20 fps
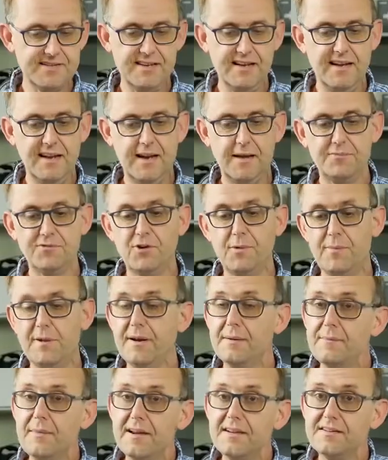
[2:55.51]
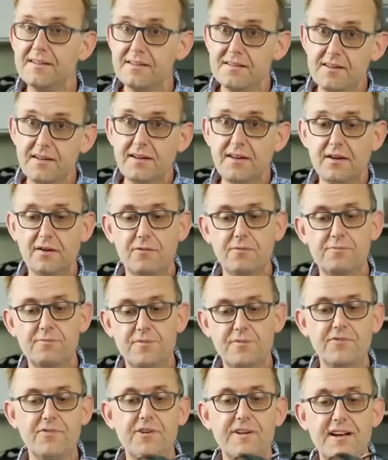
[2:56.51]
laptop, and it makes it,
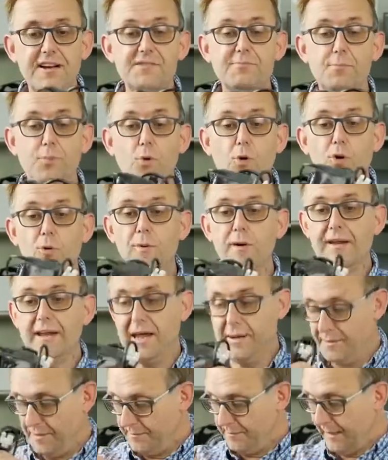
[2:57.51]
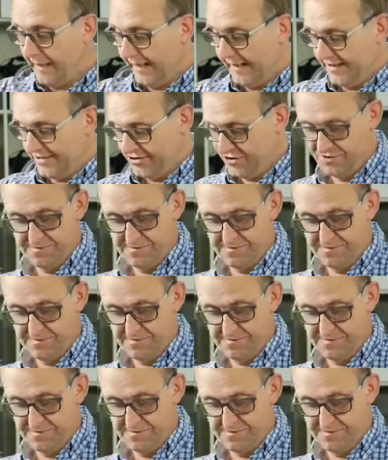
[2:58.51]
for a nice portable gaming package.